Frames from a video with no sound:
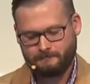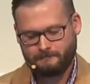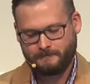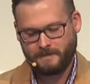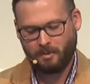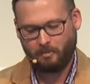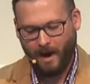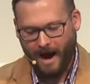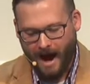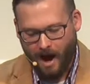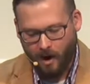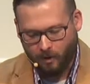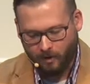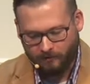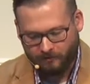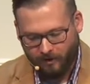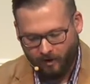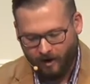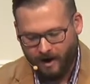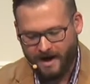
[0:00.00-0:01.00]
The power
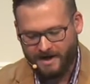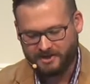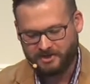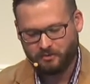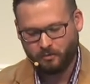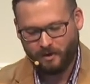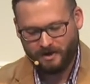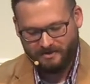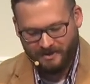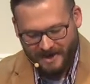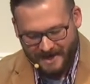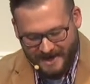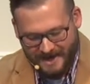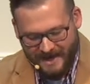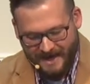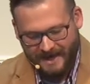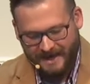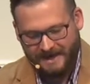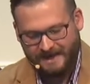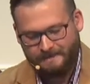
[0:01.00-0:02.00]
of Christ
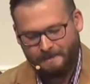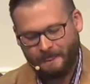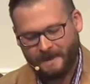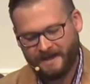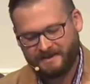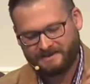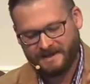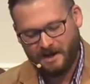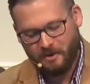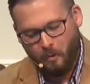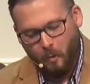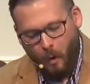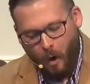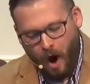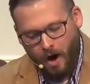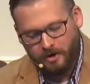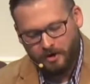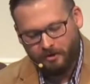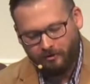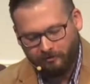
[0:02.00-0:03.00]
within is a
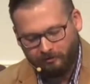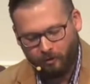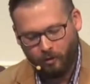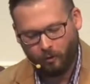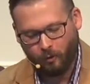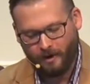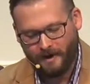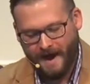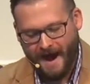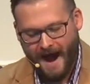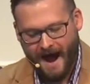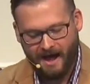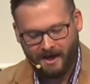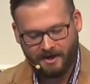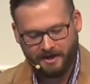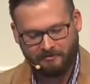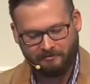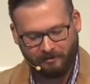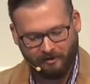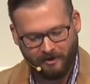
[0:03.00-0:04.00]
wonderful
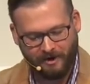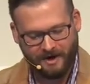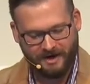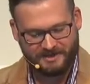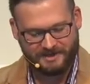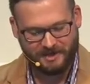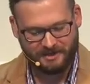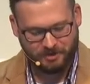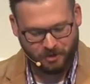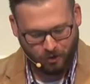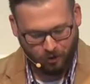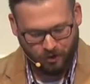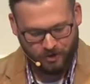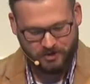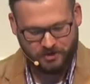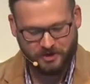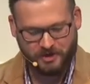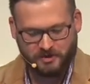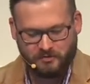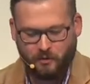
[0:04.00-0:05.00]
reality for us as
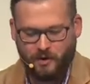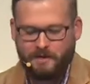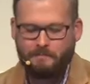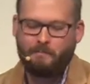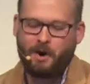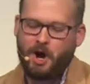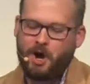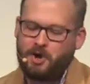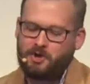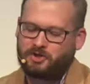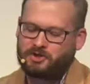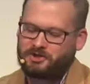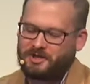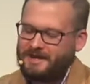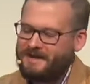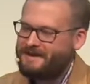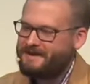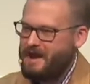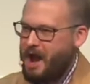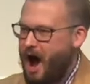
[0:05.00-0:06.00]
Christians. We boast
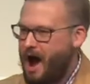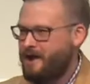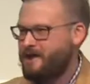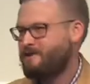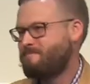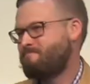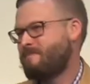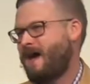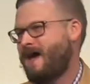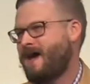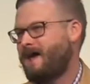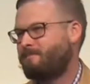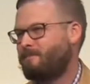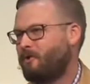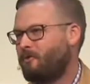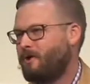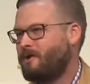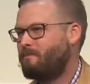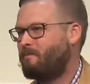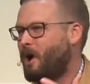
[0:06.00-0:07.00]
not in man, but
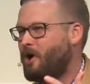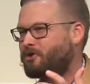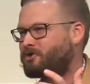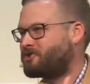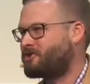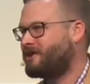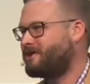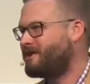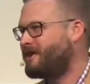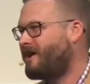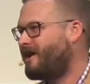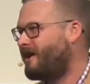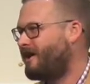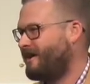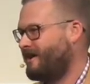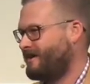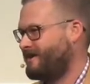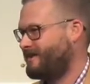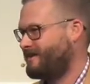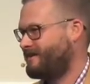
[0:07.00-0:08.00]
we boast in God.